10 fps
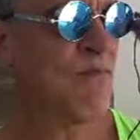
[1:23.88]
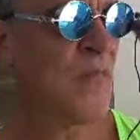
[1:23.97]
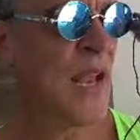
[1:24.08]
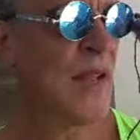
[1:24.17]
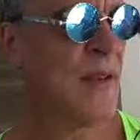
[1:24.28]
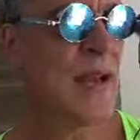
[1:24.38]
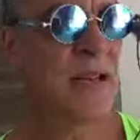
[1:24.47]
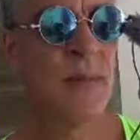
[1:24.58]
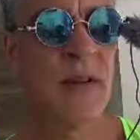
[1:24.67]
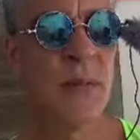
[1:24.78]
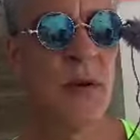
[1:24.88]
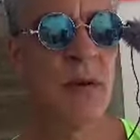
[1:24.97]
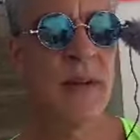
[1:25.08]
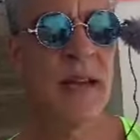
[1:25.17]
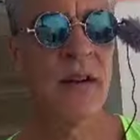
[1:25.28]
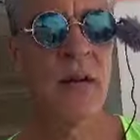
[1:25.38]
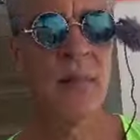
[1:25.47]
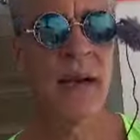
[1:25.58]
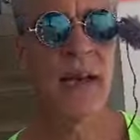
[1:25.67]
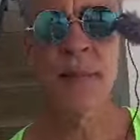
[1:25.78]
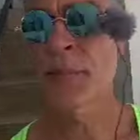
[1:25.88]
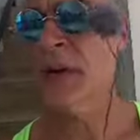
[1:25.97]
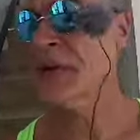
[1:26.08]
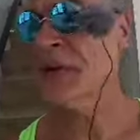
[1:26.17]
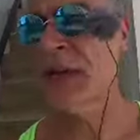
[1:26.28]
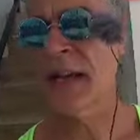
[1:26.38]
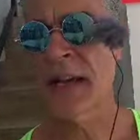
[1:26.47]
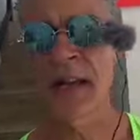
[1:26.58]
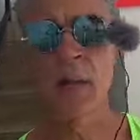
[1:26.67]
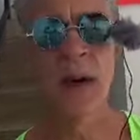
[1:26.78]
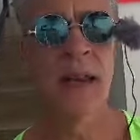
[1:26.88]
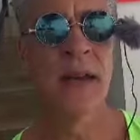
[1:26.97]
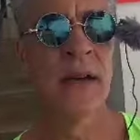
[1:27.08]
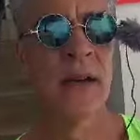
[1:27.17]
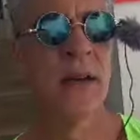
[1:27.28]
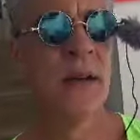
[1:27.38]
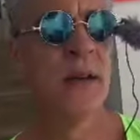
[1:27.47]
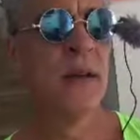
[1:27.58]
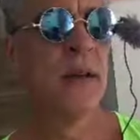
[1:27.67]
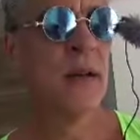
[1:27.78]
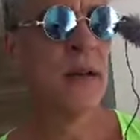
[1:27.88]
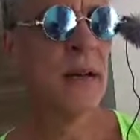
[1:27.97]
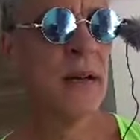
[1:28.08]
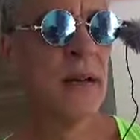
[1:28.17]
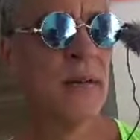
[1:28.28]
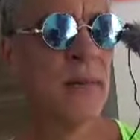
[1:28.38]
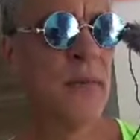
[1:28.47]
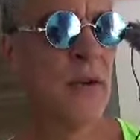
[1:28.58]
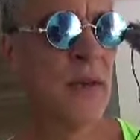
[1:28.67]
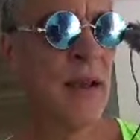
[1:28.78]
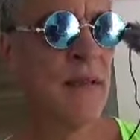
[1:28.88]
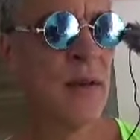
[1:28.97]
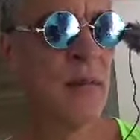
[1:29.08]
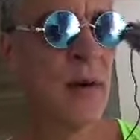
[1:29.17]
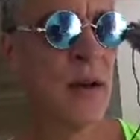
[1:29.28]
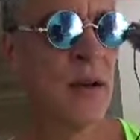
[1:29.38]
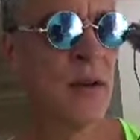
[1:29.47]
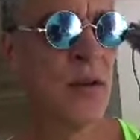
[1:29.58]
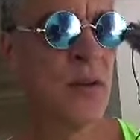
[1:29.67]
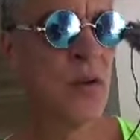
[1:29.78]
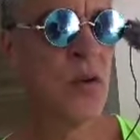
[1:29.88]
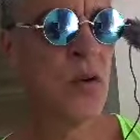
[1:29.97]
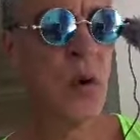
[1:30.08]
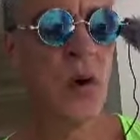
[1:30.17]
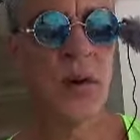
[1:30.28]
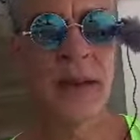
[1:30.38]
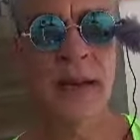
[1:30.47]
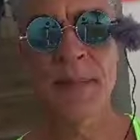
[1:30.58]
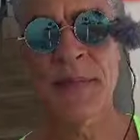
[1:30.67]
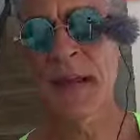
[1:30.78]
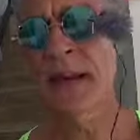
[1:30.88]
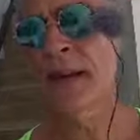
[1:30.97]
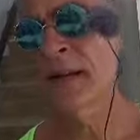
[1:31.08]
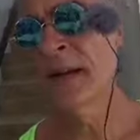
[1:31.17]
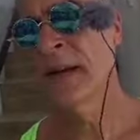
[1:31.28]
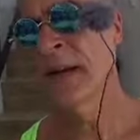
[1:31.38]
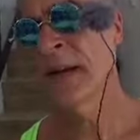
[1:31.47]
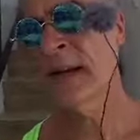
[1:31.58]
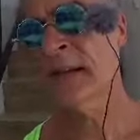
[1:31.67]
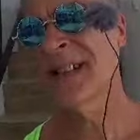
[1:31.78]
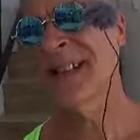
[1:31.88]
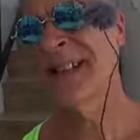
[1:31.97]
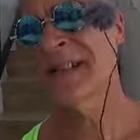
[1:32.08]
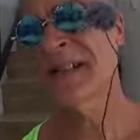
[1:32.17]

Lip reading: and next month we were planning on buying the pressure tank anyway. They have a good quality, and I'm thinking, yeah, it's